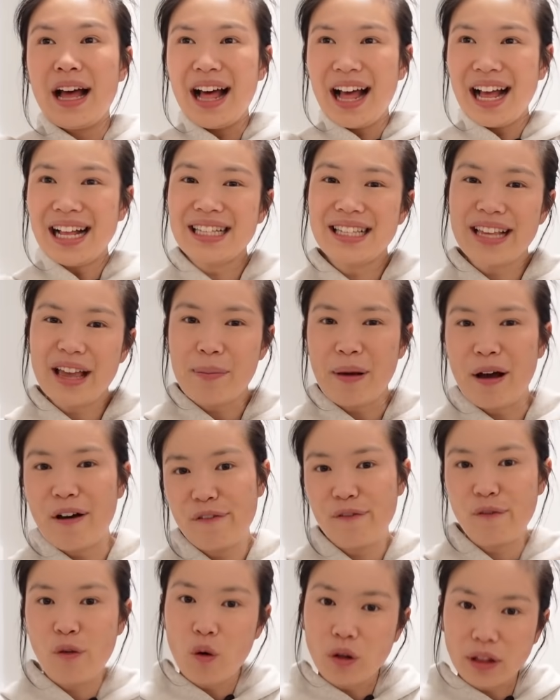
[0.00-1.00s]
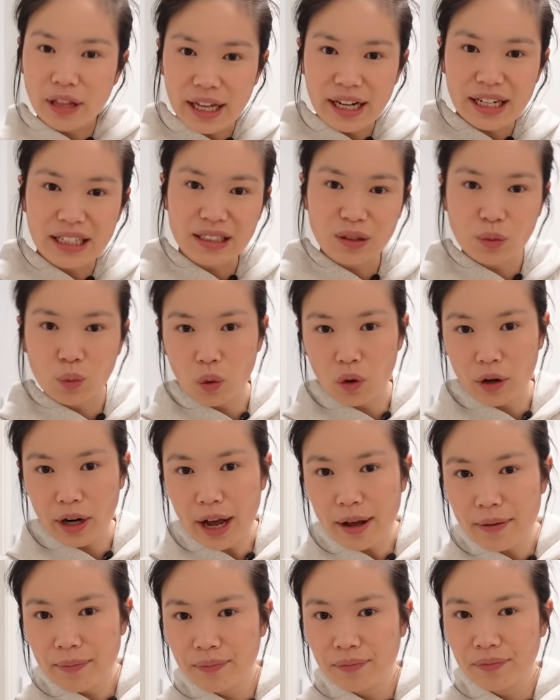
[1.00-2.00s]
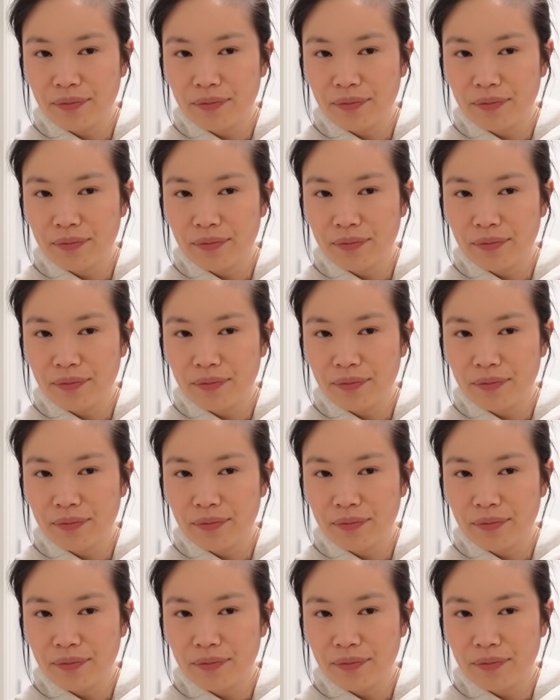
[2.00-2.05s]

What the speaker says: I'd say about 4 liters of water,